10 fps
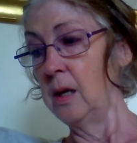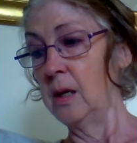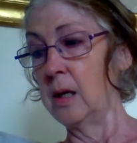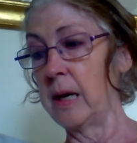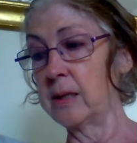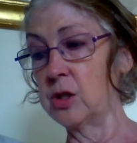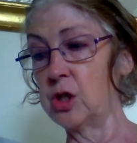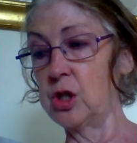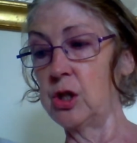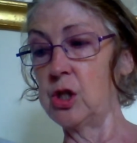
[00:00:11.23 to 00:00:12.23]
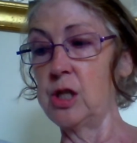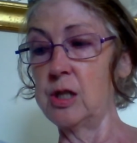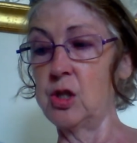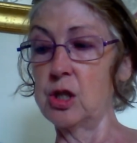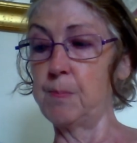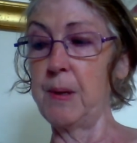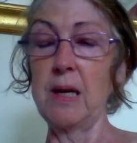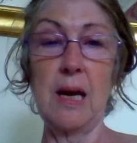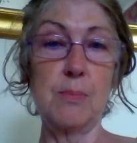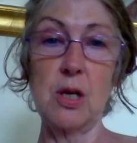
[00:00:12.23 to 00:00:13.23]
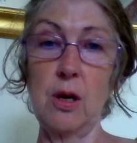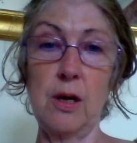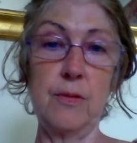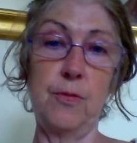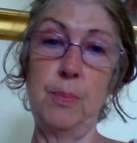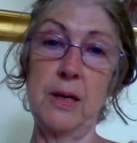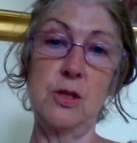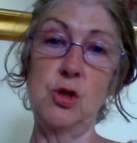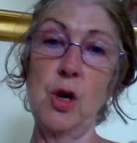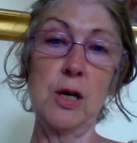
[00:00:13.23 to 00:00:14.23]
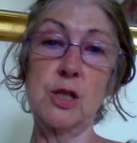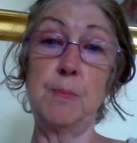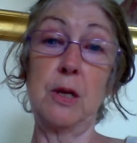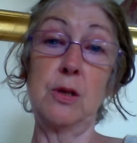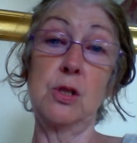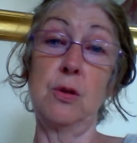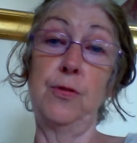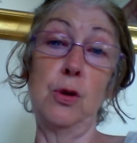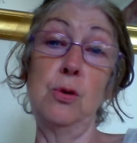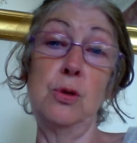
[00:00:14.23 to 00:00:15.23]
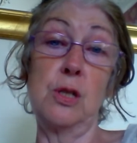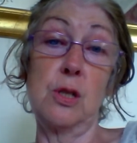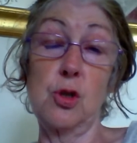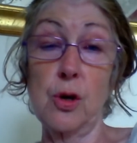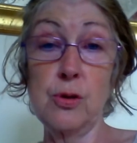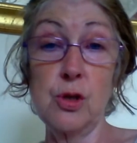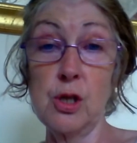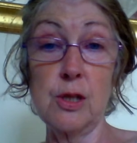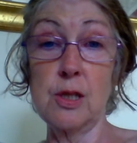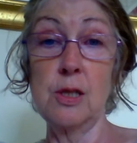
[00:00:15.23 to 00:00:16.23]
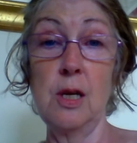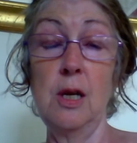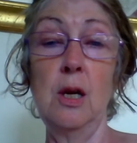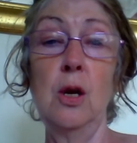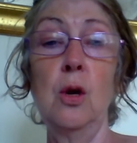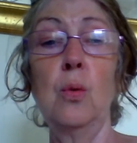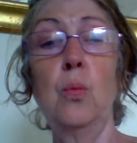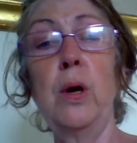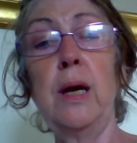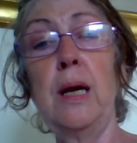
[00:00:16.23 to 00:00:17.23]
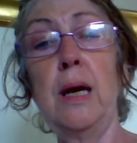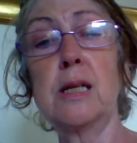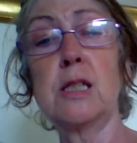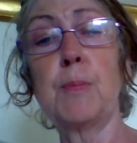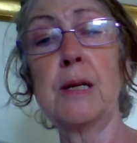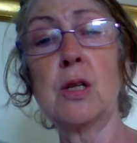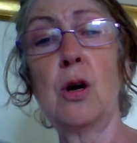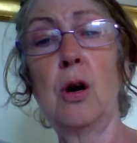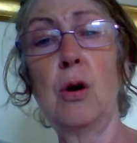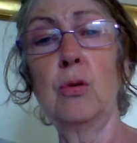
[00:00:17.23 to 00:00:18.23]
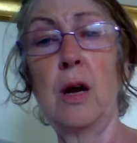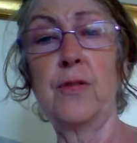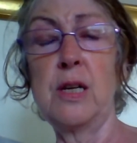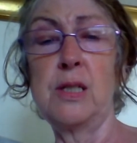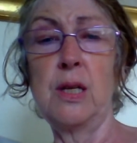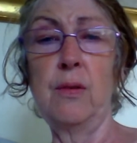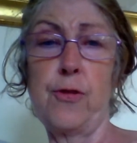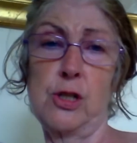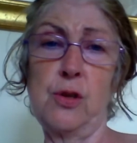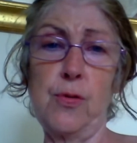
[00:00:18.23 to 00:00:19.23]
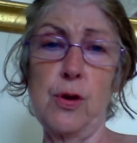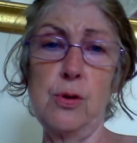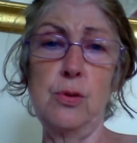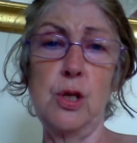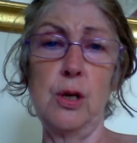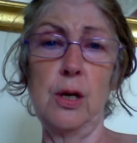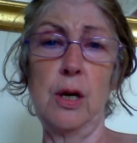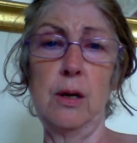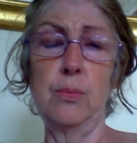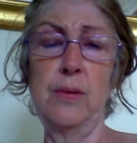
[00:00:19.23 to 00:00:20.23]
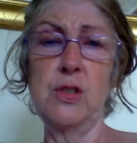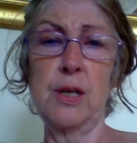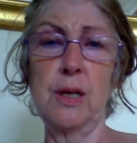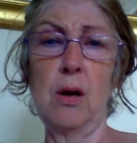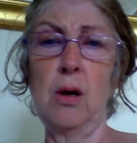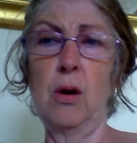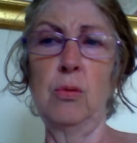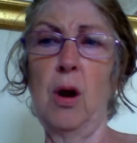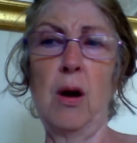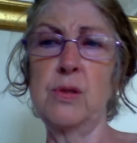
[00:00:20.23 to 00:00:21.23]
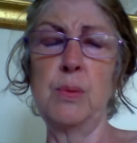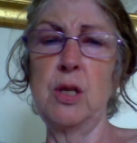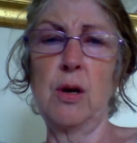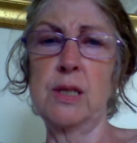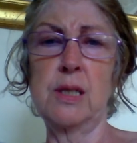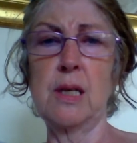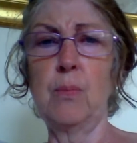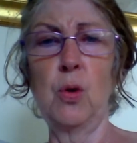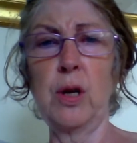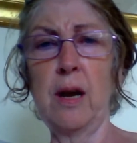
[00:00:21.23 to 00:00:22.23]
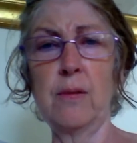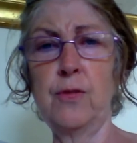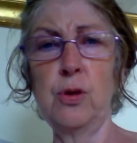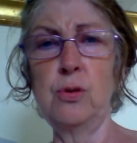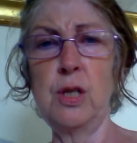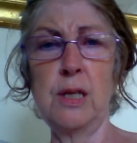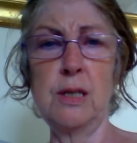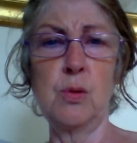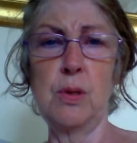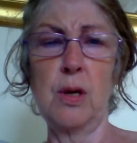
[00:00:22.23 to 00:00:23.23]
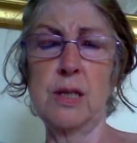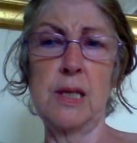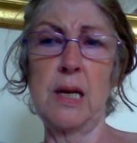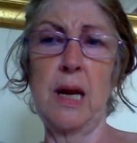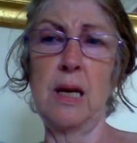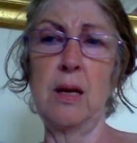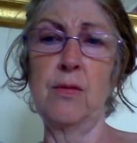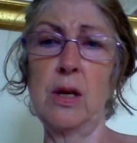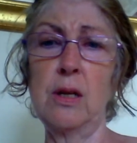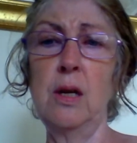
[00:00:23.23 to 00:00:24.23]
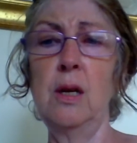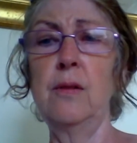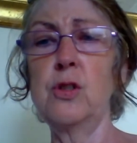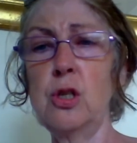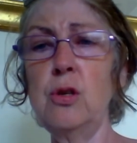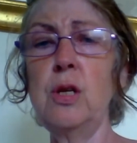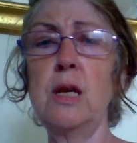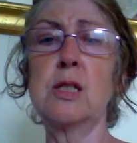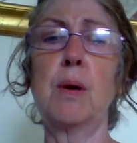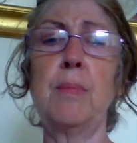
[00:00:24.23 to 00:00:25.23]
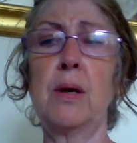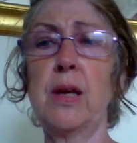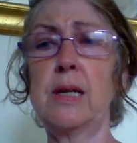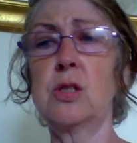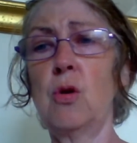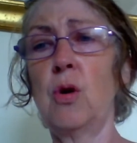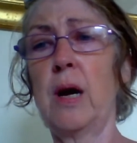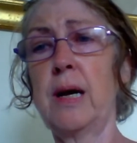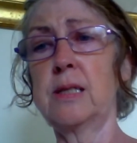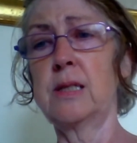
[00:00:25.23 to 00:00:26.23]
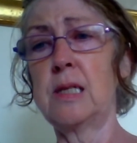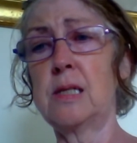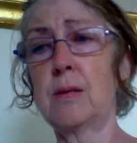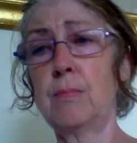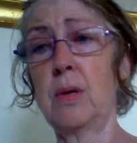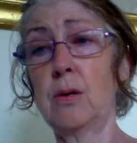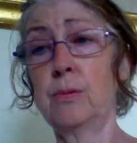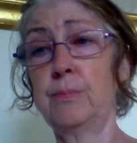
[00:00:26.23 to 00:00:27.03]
and she's just being kept alive by the drugs because the food is atrocious. We spend our whole life eating fresh food. We've done it our whole lives. We don't understand what canned food is. We don't understand any of it. For 2 years, my mother has not had a decent meal.